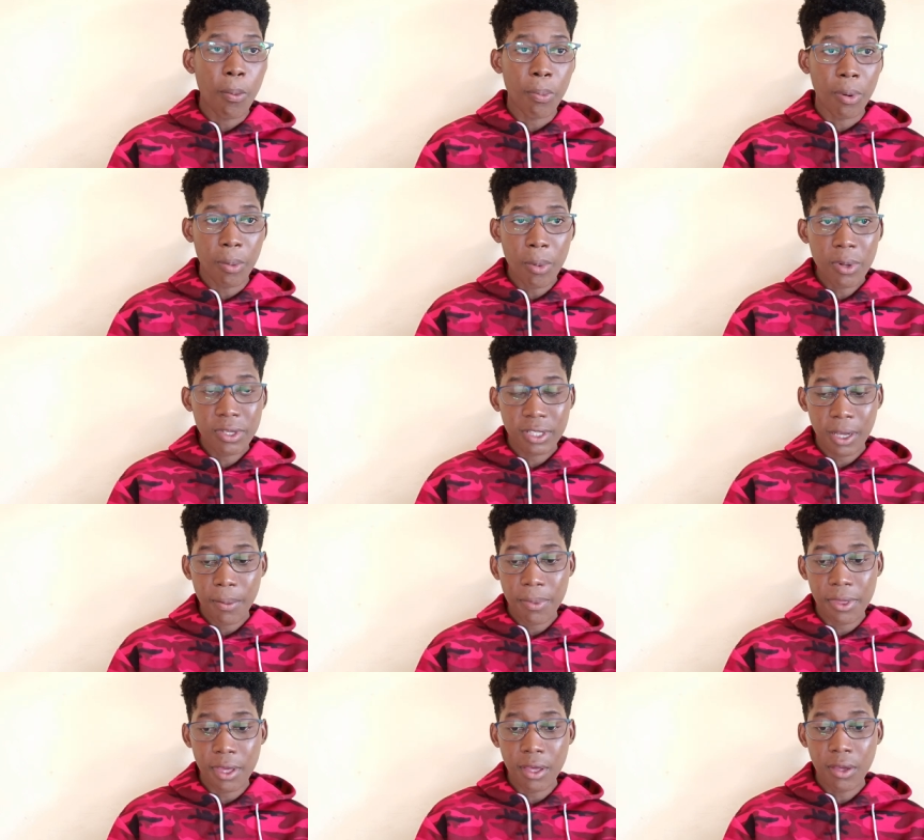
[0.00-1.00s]
promote
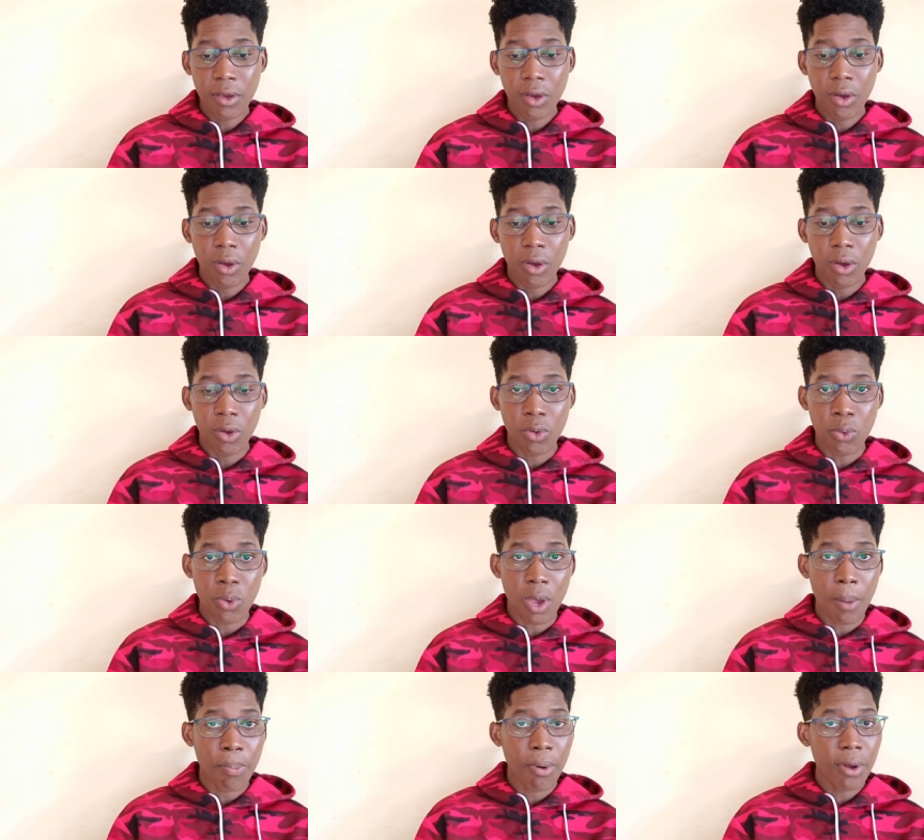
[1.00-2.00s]
something
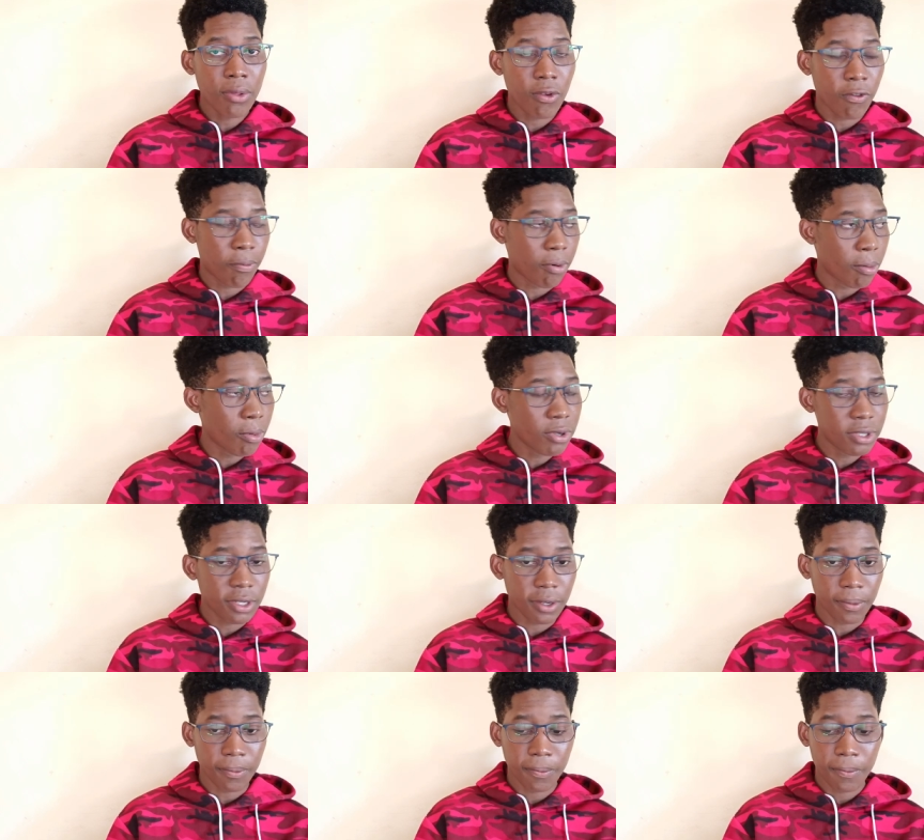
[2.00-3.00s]
we are proud of
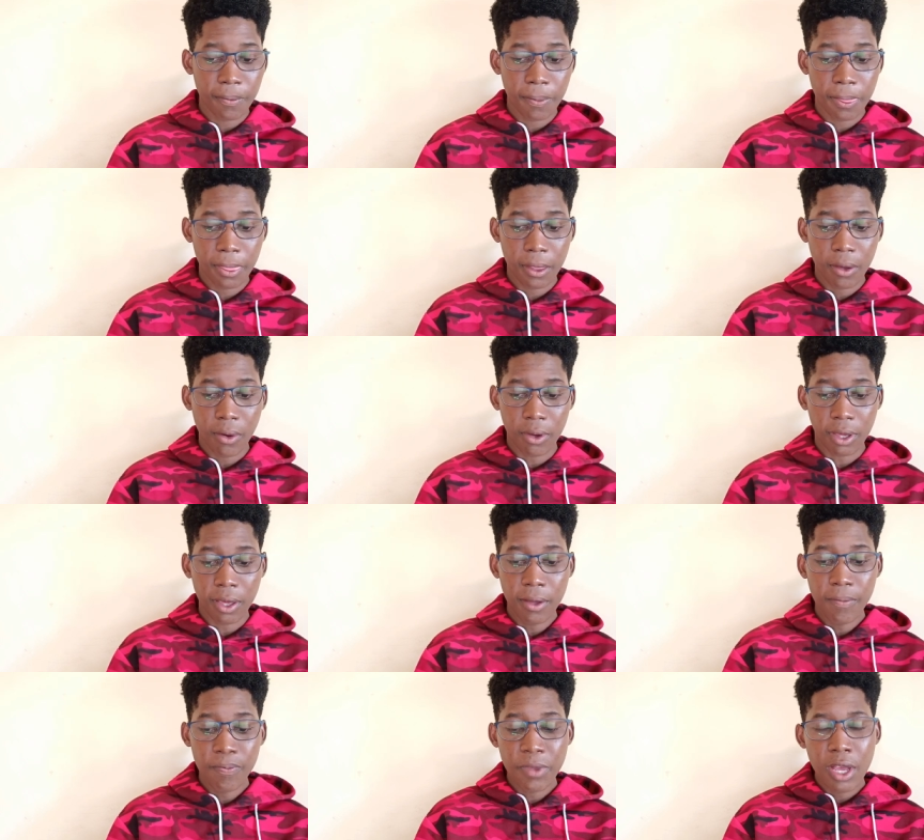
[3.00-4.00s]
promoting
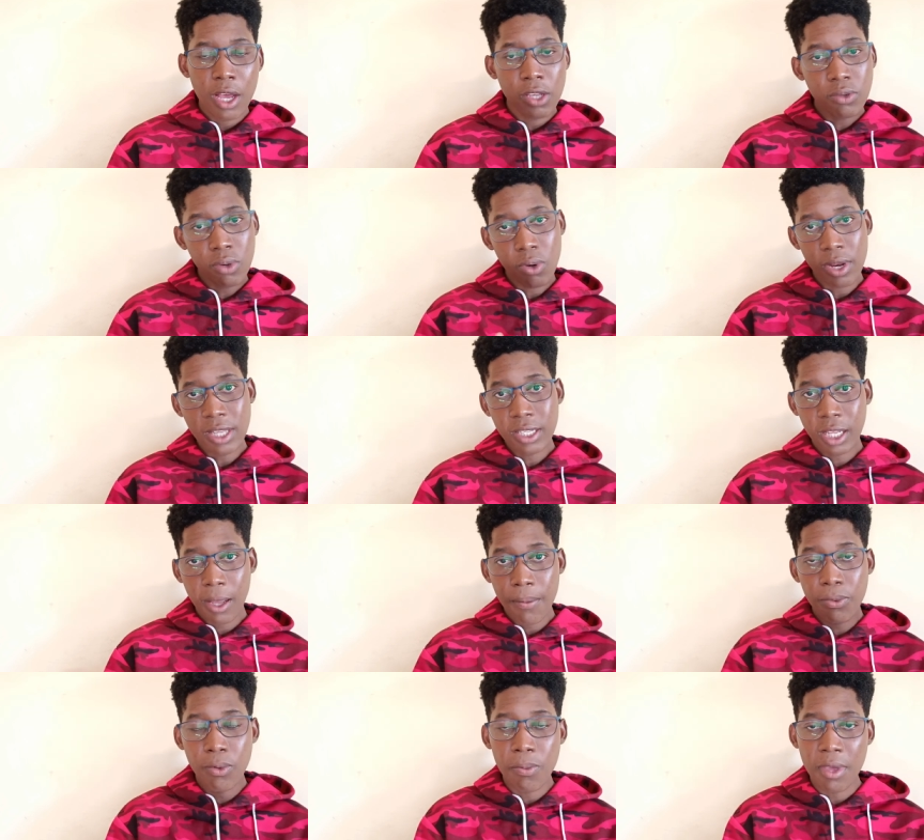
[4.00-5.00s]
okay so it's
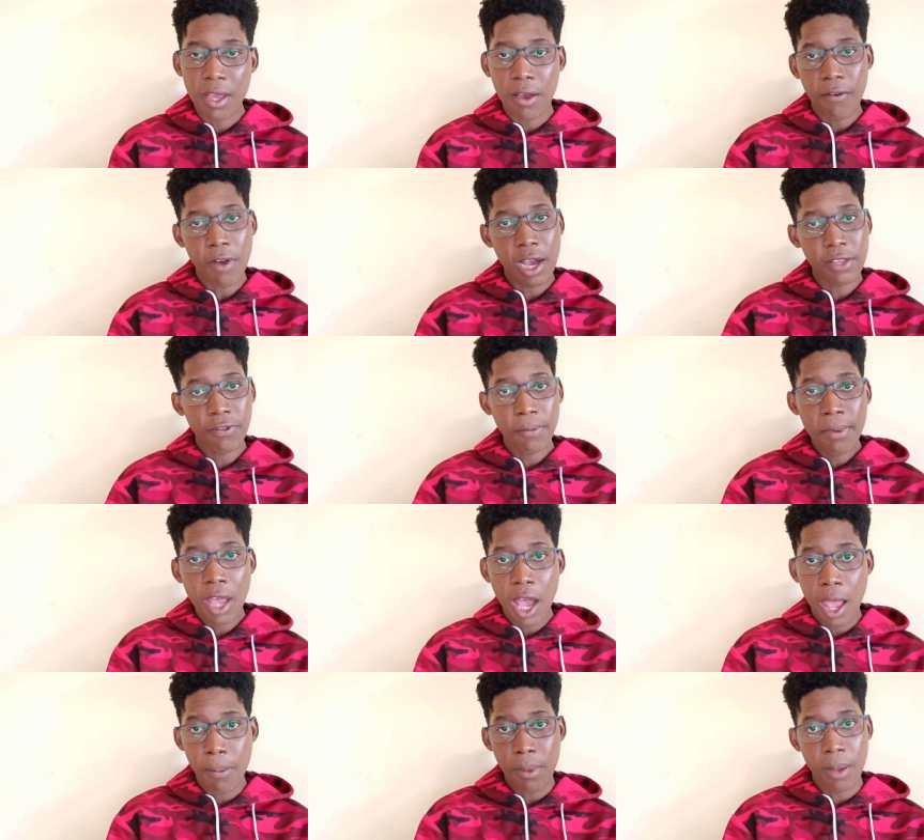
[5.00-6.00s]
come to me as for
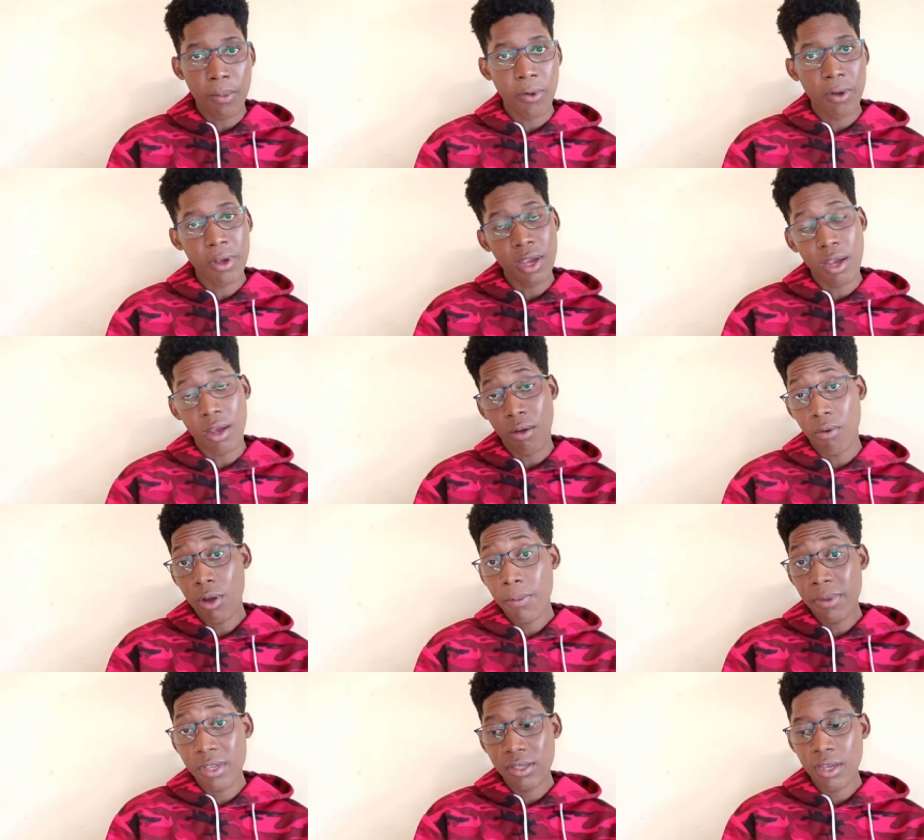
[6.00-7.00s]
me i'm, a
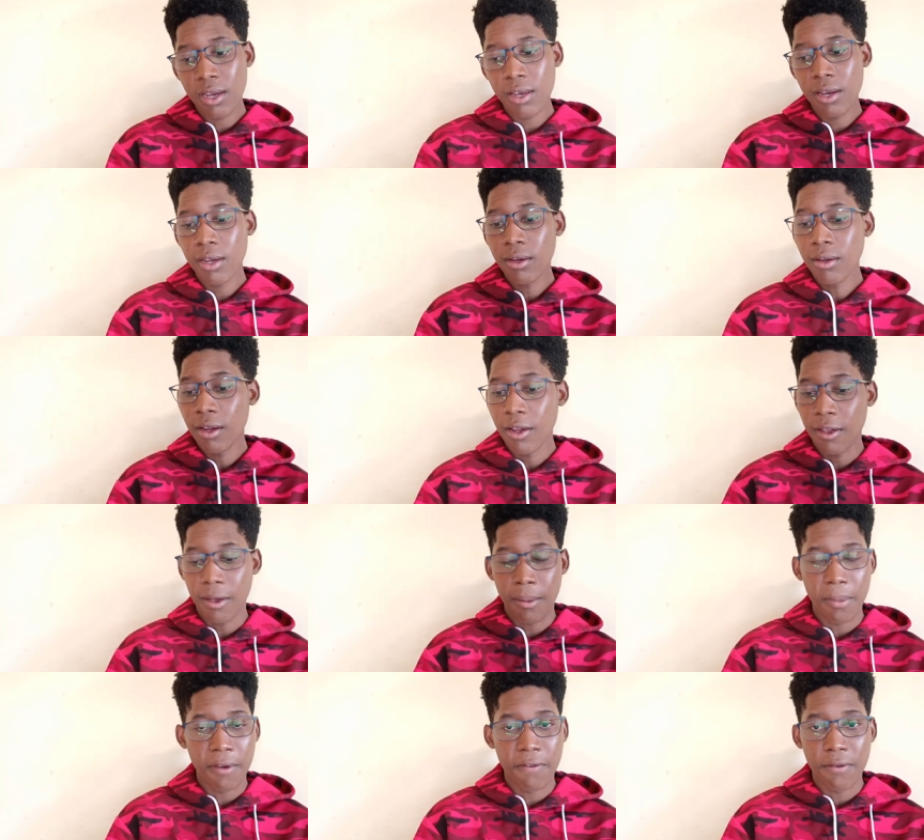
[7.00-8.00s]
web designer
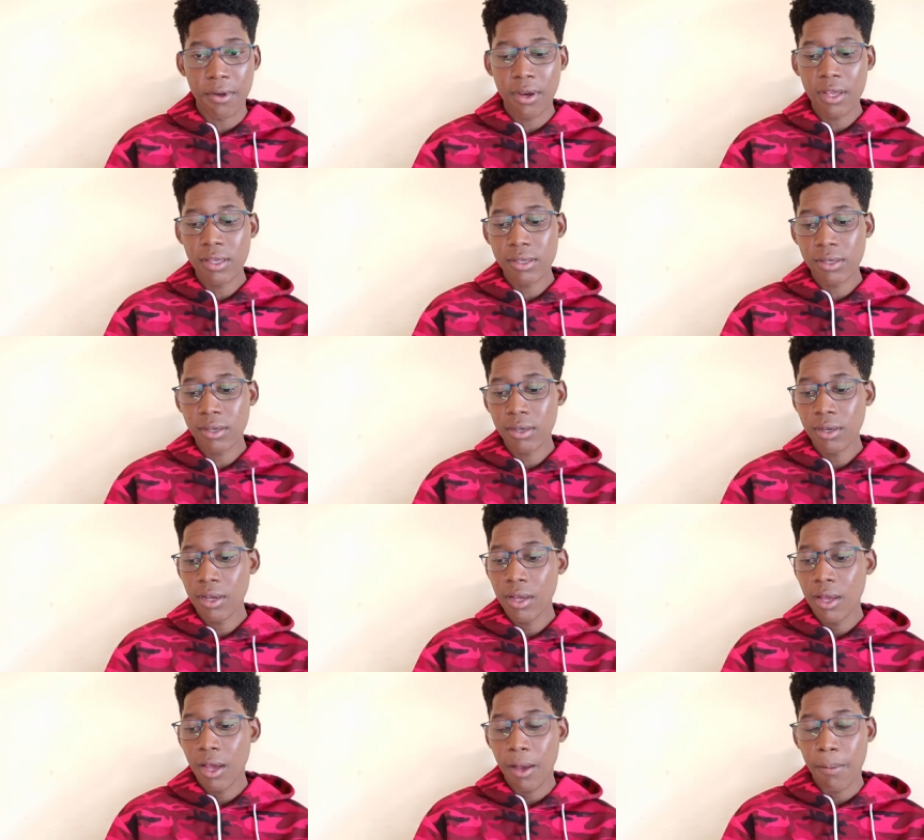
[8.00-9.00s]
i'm a freelancer
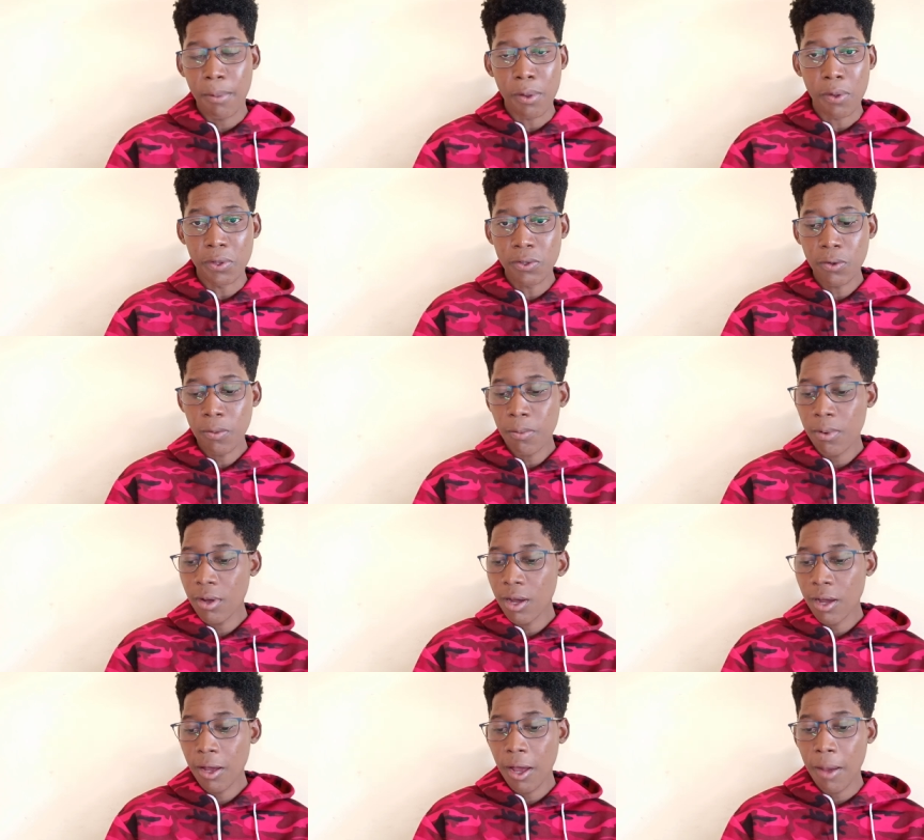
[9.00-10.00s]
i'm a
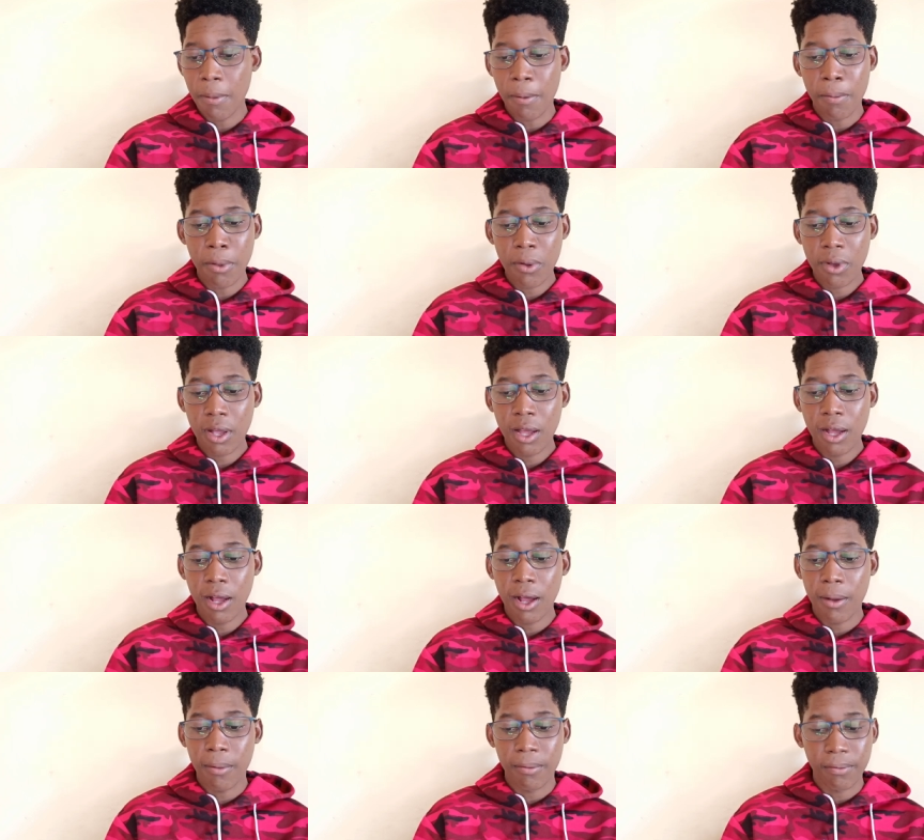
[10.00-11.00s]
youtuber i'm a
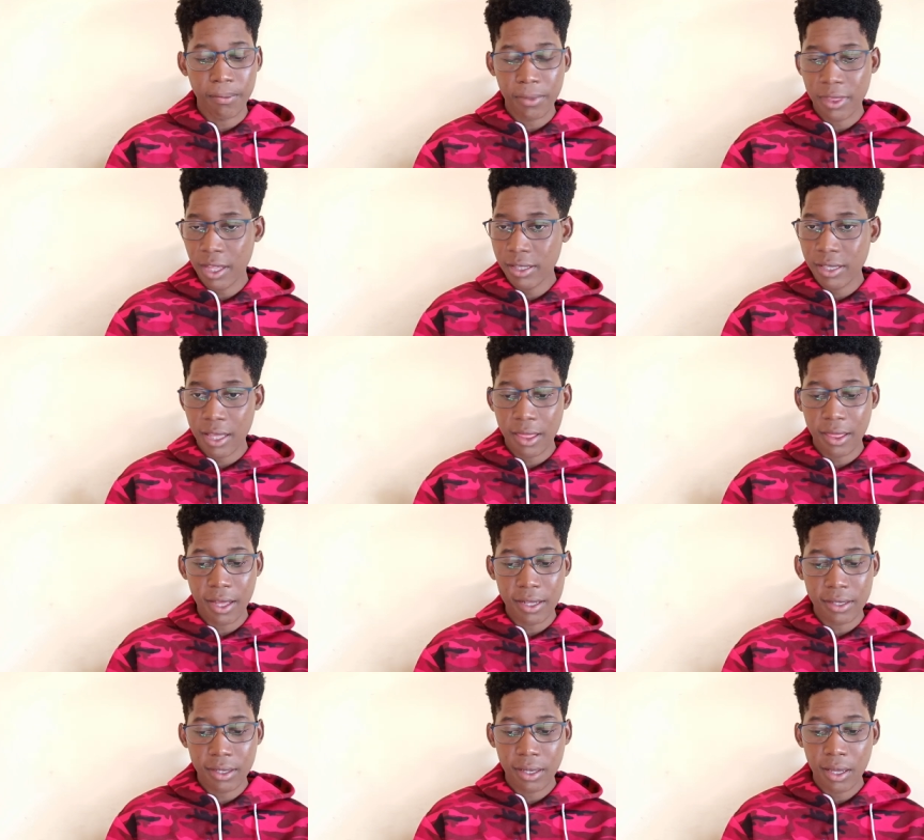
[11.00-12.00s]
blogger i'm that and
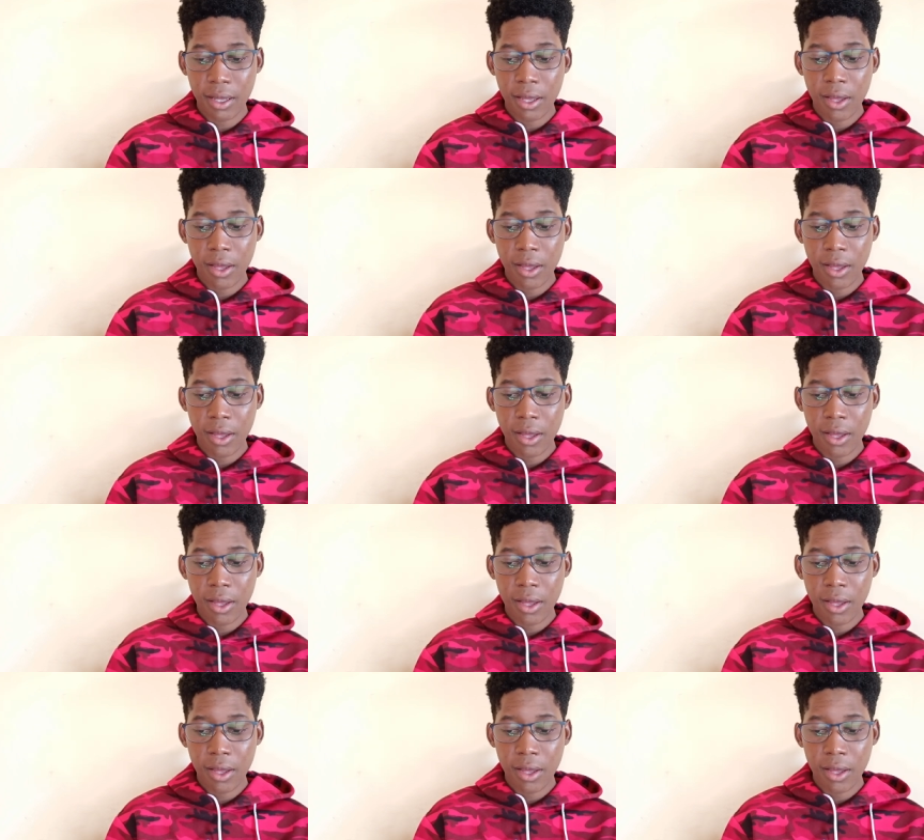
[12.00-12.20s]
that